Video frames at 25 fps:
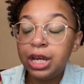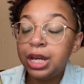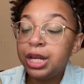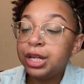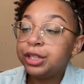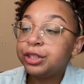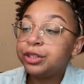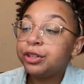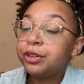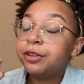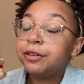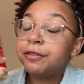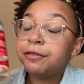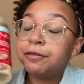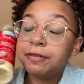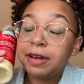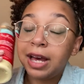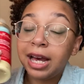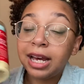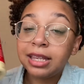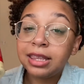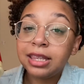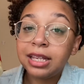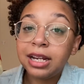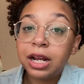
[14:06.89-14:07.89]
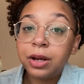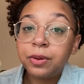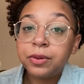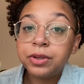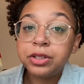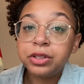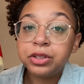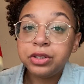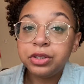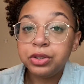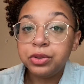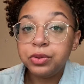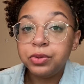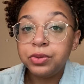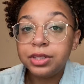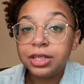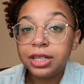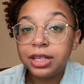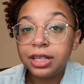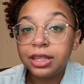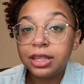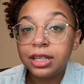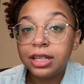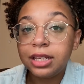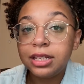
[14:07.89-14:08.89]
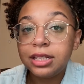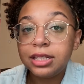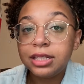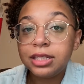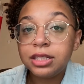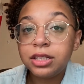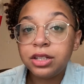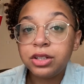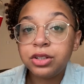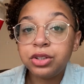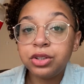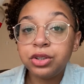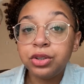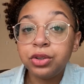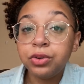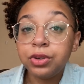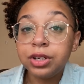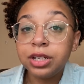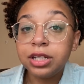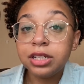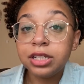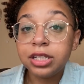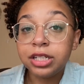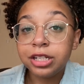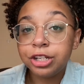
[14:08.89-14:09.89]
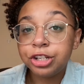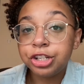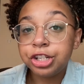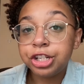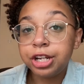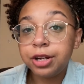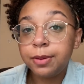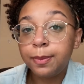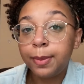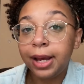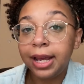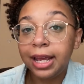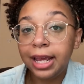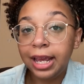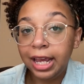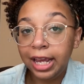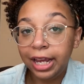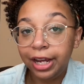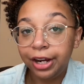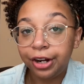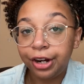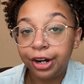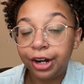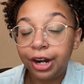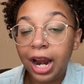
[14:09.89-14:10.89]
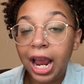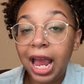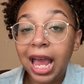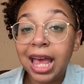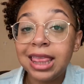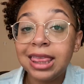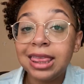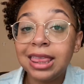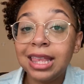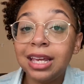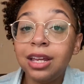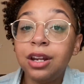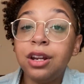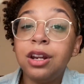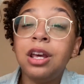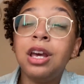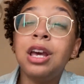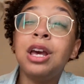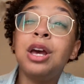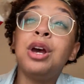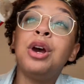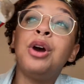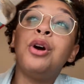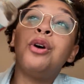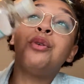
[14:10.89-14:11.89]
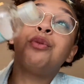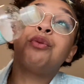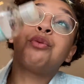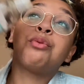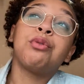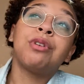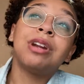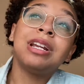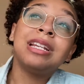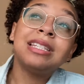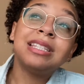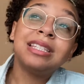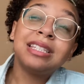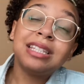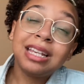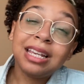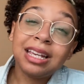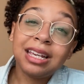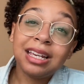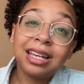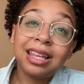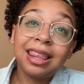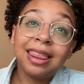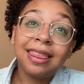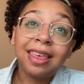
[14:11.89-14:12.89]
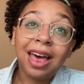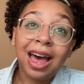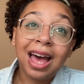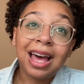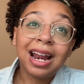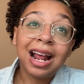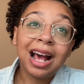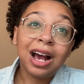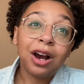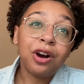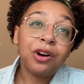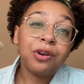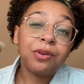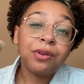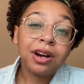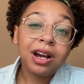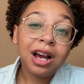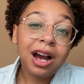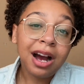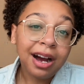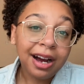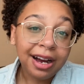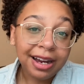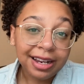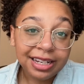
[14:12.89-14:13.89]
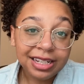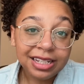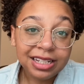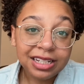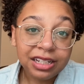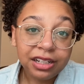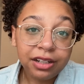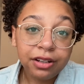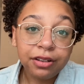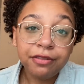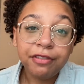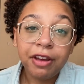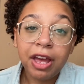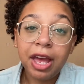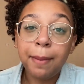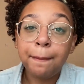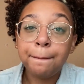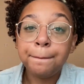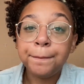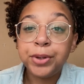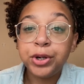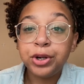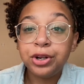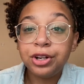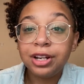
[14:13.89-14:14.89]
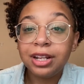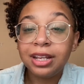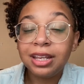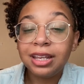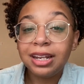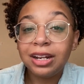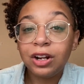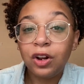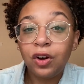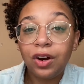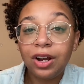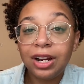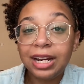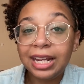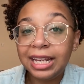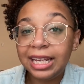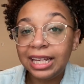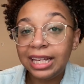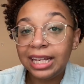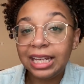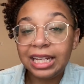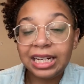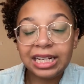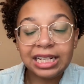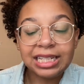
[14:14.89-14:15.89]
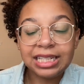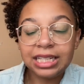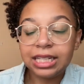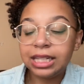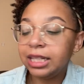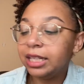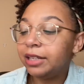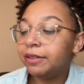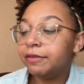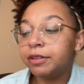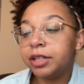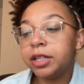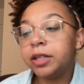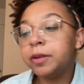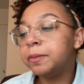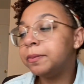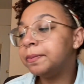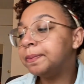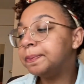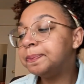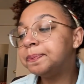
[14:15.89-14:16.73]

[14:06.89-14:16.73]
So the fact that I was using this to condition my hair and then rinsing that out kind of and putting it on again as a leave-in,